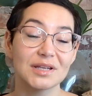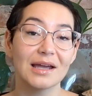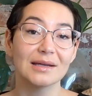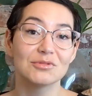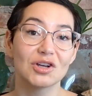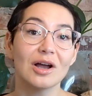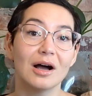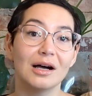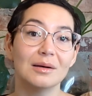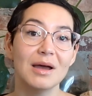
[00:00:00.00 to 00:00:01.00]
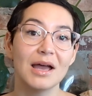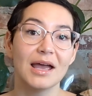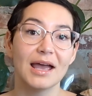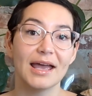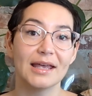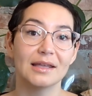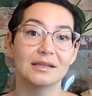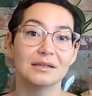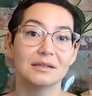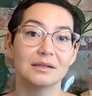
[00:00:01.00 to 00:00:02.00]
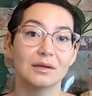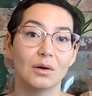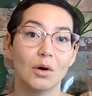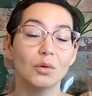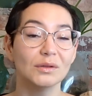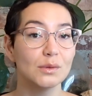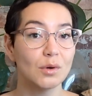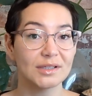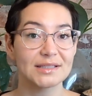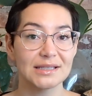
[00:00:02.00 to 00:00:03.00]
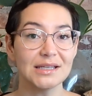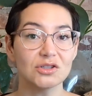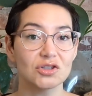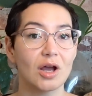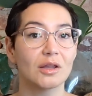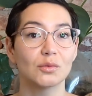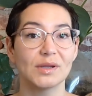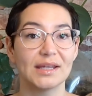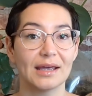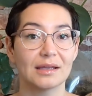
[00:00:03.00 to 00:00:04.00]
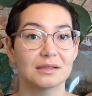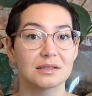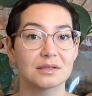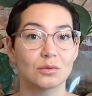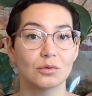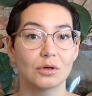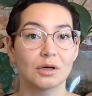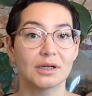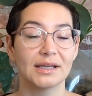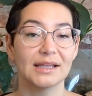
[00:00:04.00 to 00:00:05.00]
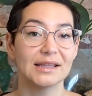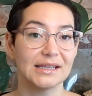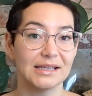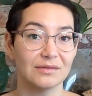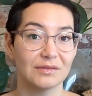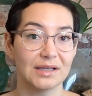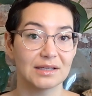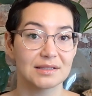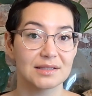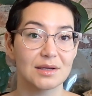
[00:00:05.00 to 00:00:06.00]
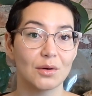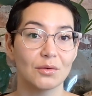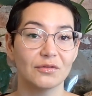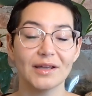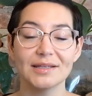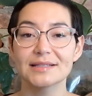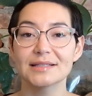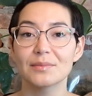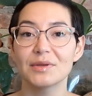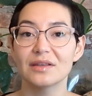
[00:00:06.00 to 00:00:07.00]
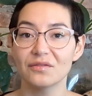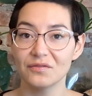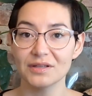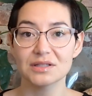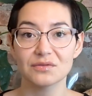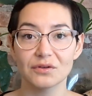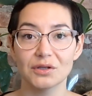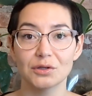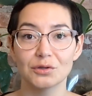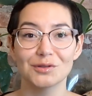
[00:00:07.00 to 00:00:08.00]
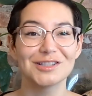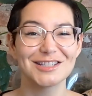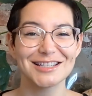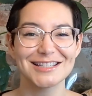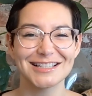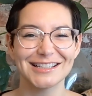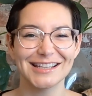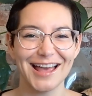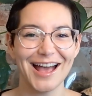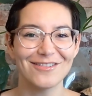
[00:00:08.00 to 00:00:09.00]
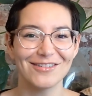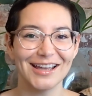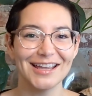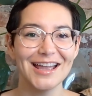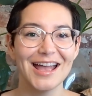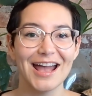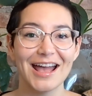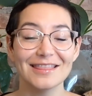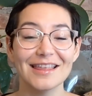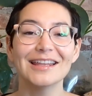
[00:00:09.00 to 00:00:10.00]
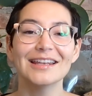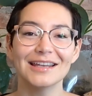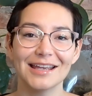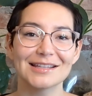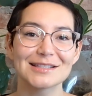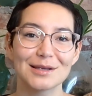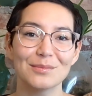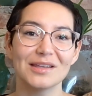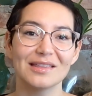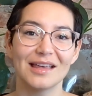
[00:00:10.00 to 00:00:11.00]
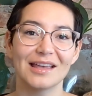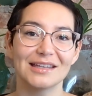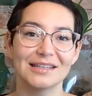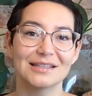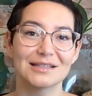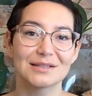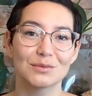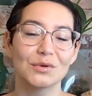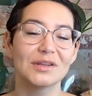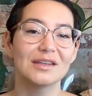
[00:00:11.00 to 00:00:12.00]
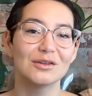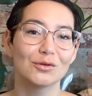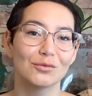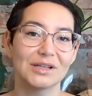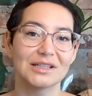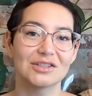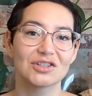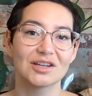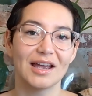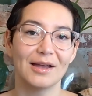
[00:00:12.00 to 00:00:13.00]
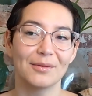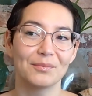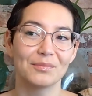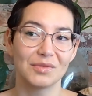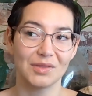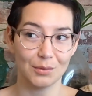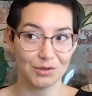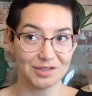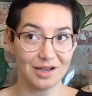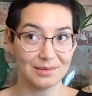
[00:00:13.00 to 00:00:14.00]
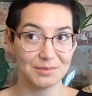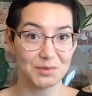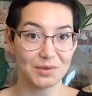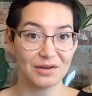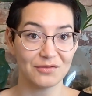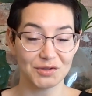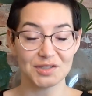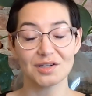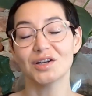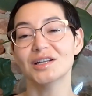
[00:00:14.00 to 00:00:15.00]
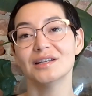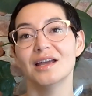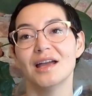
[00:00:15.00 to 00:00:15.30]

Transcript: time job and only want to teach on the weekend or in the evening. So, finding something that fits for you logistically that way. And then again, something that is within your reach. Um, there were times when I first started